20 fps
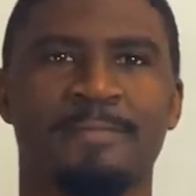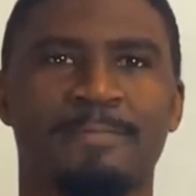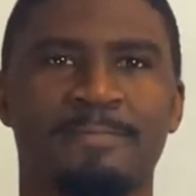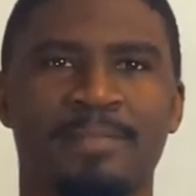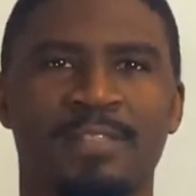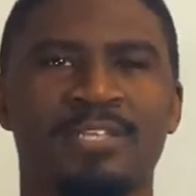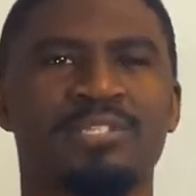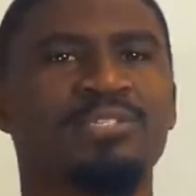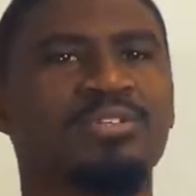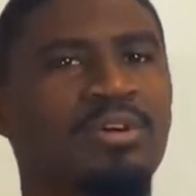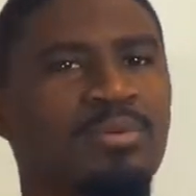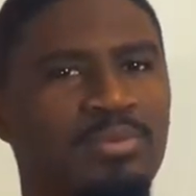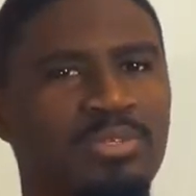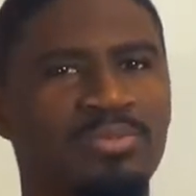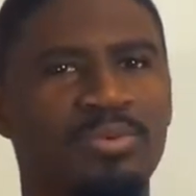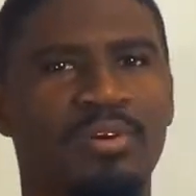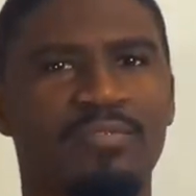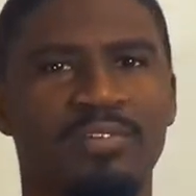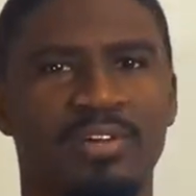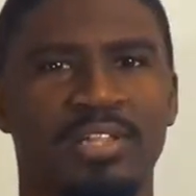Let's start with
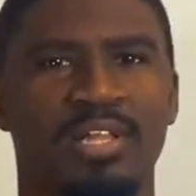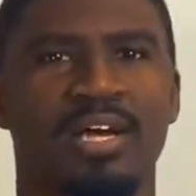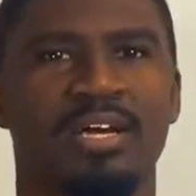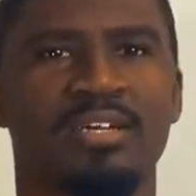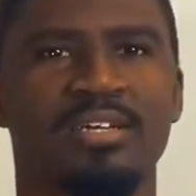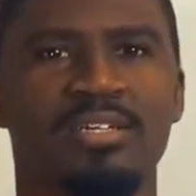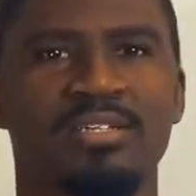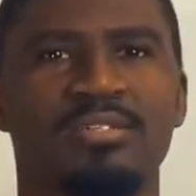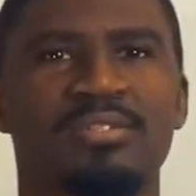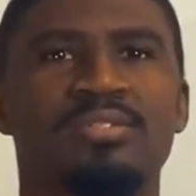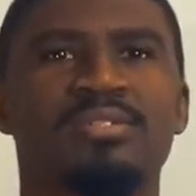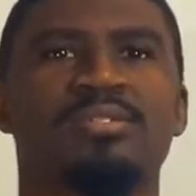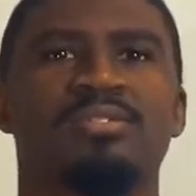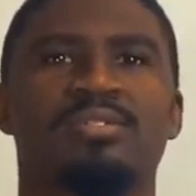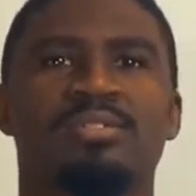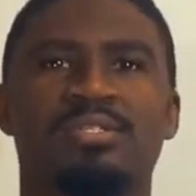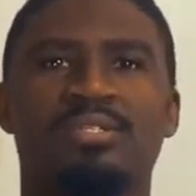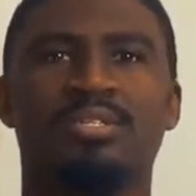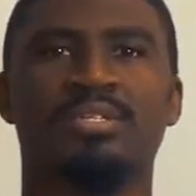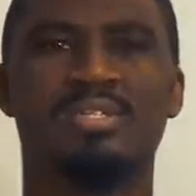12 o'clock.
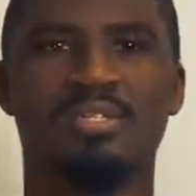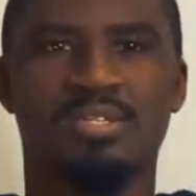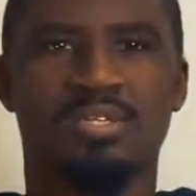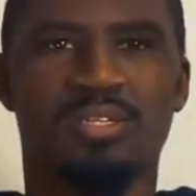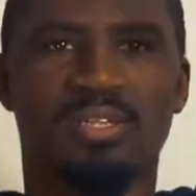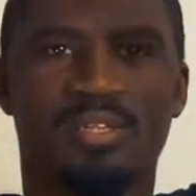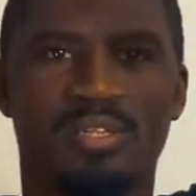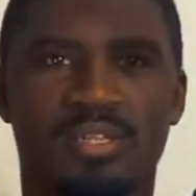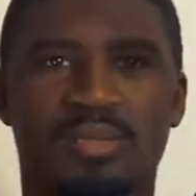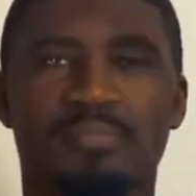That